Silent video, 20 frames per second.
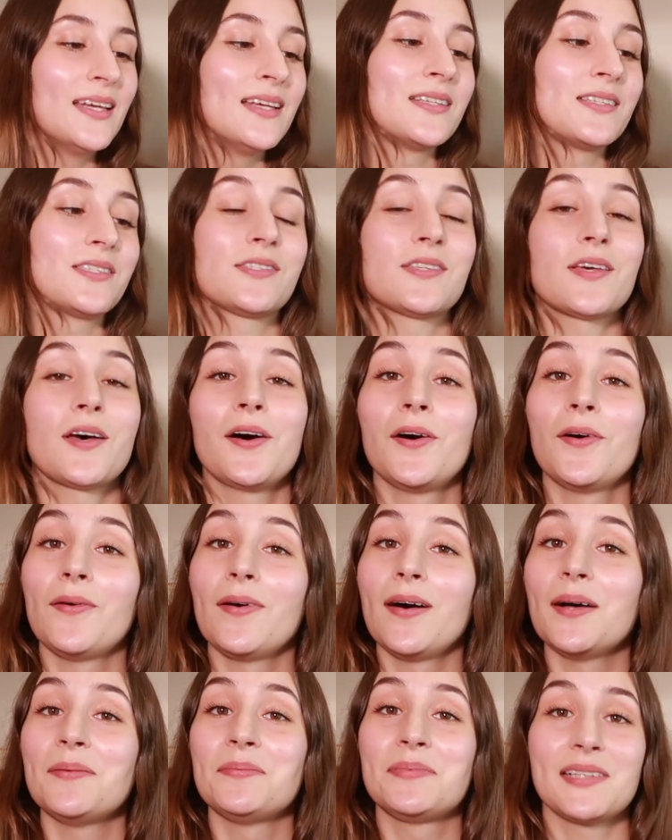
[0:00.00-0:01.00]

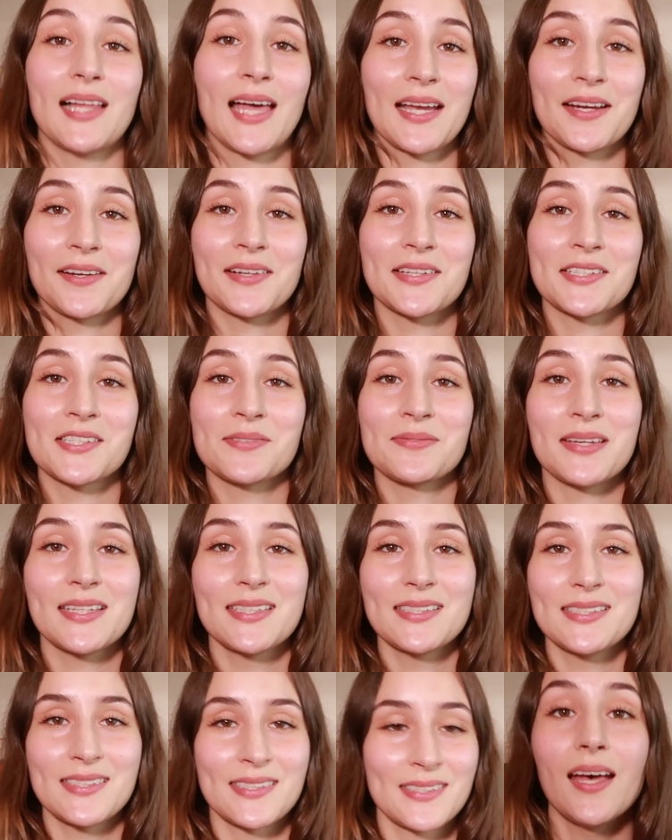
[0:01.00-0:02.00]
So, Black
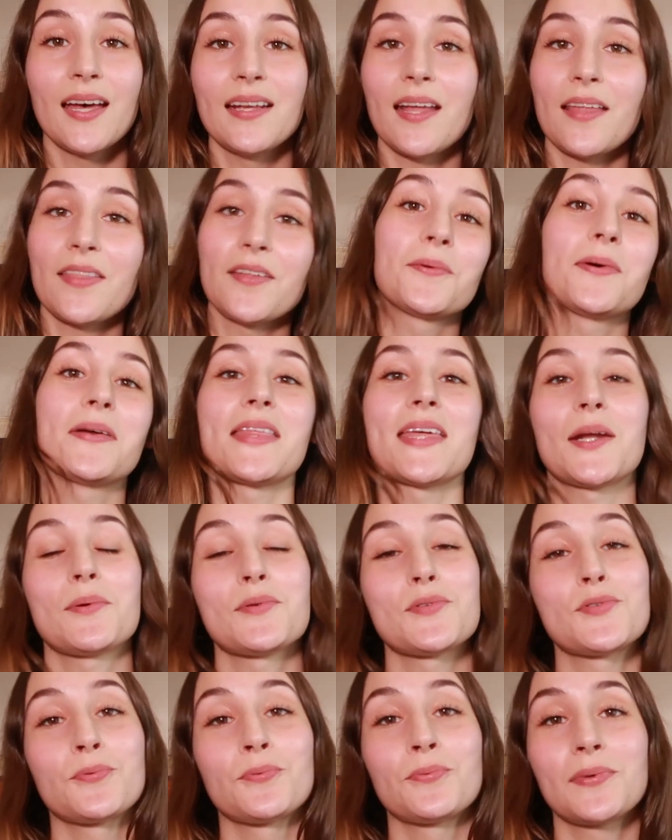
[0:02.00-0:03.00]
Christmas. Another one that I
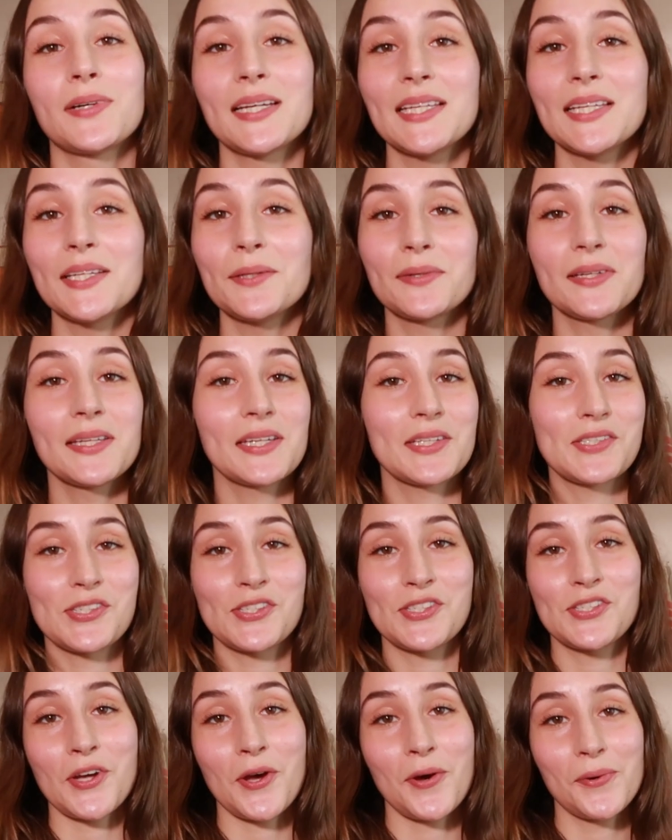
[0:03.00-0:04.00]
was really, really
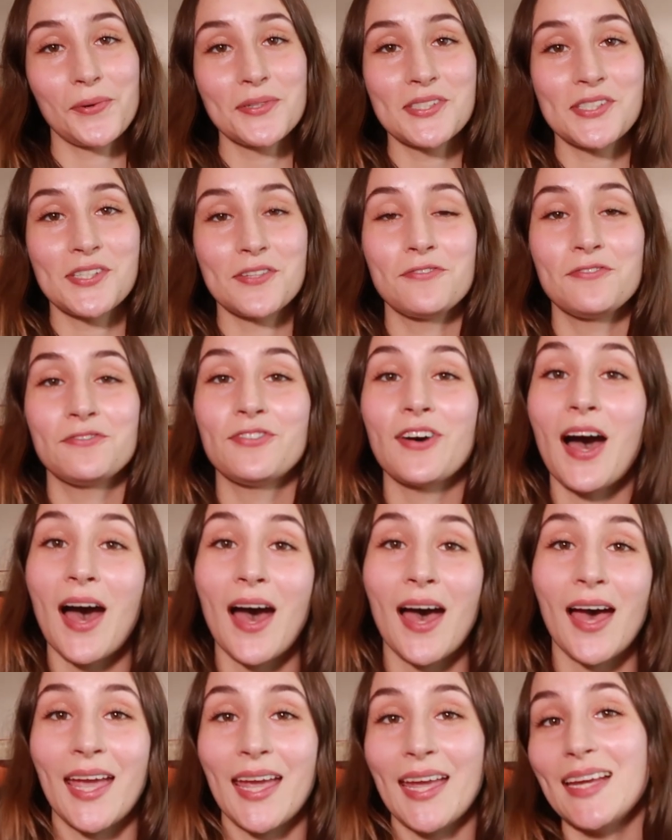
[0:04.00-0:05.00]
stoked to
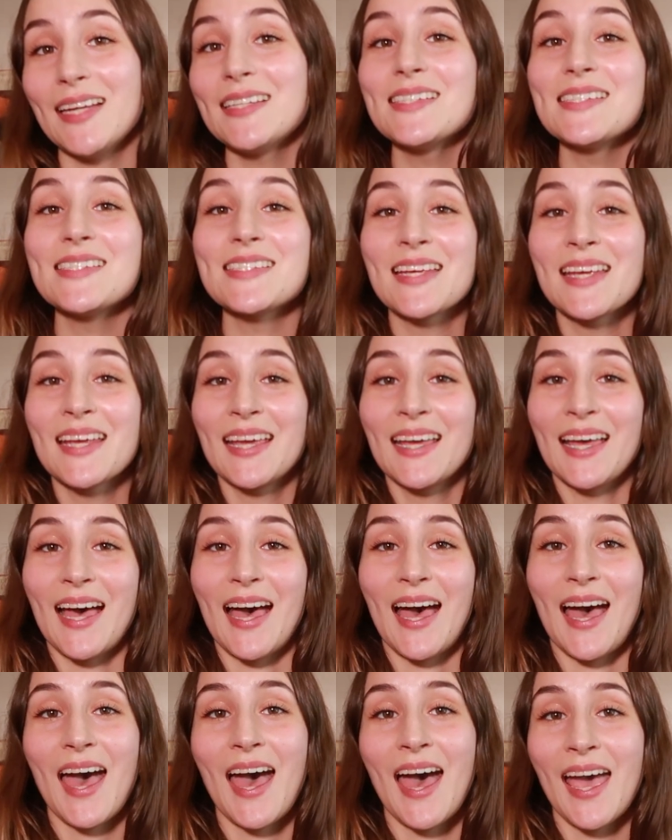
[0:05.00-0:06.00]
find.
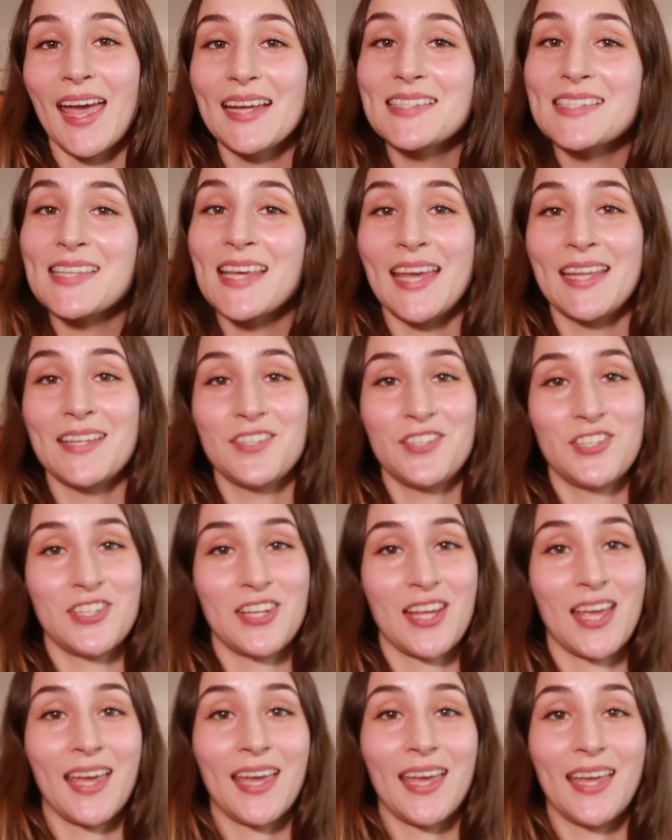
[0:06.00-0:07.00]
High
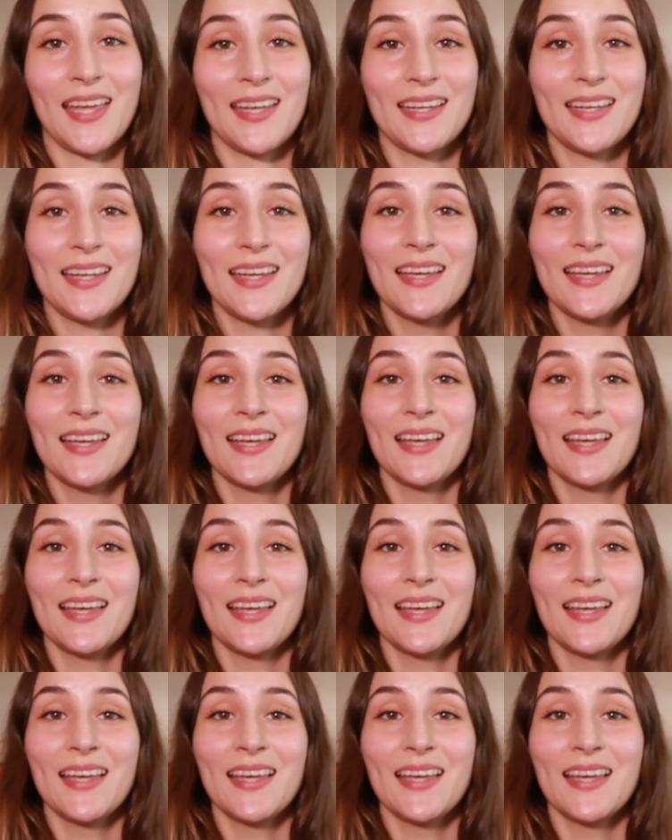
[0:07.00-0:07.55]
Tension.